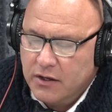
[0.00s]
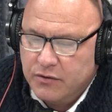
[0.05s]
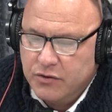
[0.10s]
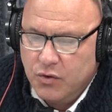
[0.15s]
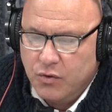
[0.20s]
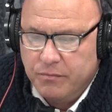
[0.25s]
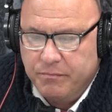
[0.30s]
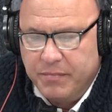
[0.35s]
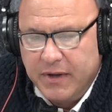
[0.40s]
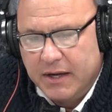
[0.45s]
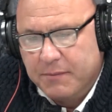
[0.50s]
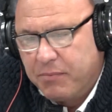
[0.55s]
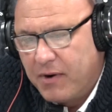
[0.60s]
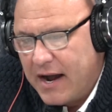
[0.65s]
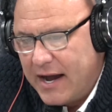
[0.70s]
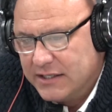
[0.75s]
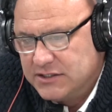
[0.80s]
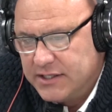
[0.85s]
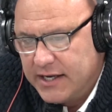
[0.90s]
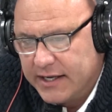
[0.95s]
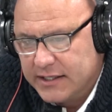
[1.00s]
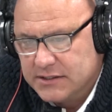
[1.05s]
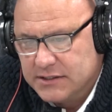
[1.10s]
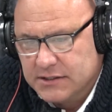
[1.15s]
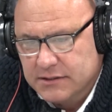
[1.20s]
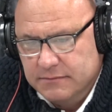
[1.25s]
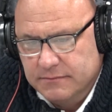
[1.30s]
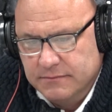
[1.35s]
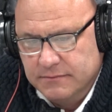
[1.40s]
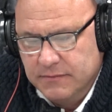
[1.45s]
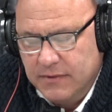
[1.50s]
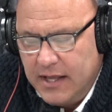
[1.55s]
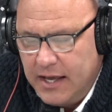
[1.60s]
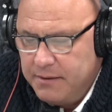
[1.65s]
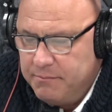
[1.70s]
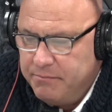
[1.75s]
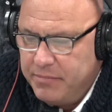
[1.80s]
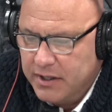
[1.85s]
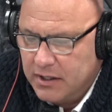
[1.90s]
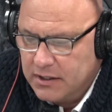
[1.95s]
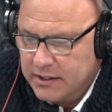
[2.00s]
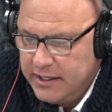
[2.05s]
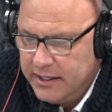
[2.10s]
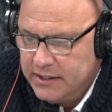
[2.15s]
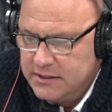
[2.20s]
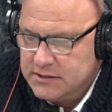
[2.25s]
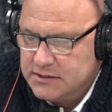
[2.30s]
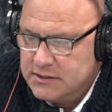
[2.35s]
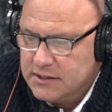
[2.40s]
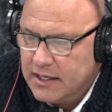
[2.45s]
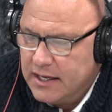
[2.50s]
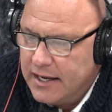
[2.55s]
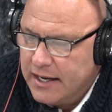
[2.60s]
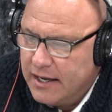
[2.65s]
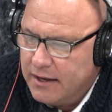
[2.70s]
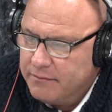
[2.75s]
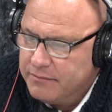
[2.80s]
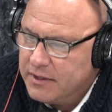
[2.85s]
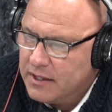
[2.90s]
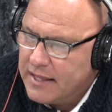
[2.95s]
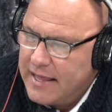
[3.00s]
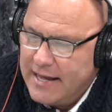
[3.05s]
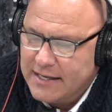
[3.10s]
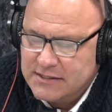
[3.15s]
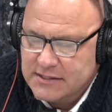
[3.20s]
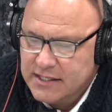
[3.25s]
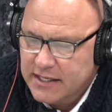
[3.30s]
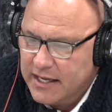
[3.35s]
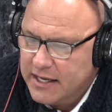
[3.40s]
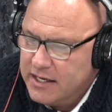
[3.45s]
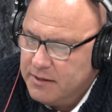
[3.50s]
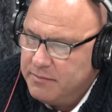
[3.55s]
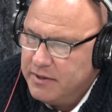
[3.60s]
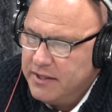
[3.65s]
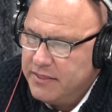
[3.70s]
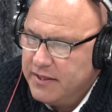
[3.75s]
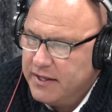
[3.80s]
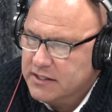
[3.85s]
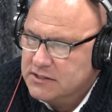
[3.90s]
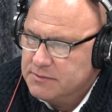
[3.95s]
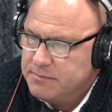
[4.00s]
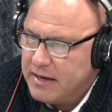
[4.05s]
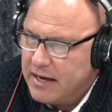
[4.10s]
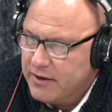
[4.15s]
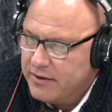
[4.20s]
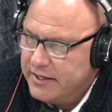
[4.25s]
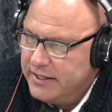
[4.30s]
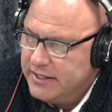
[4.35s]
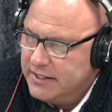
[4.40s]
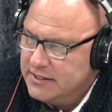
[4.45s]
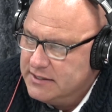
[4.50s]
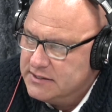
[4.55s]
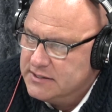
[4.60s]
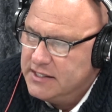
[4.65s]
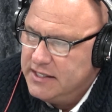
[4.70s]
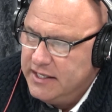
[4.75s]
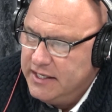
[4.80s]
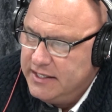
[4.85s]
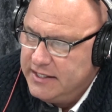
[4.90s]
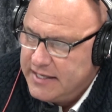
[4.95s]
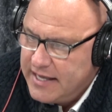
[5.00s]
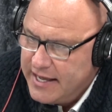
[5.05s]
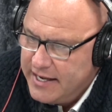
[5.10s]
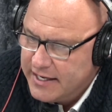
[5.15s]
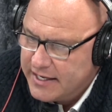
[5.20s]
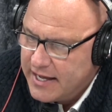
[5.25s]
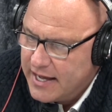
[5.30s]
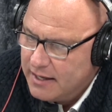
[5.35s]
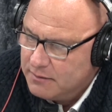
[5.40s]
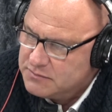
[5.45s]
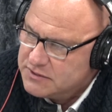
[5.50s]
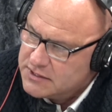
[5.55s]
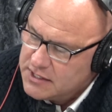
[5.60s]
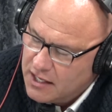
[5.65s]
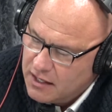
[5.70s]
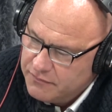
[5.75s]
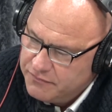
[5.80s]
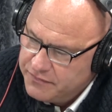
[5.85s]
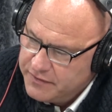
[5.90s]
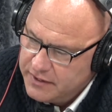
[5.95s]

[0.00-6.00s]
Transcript: doing big projects and buildings, the last thing anybody thinks about is the datacom stuff.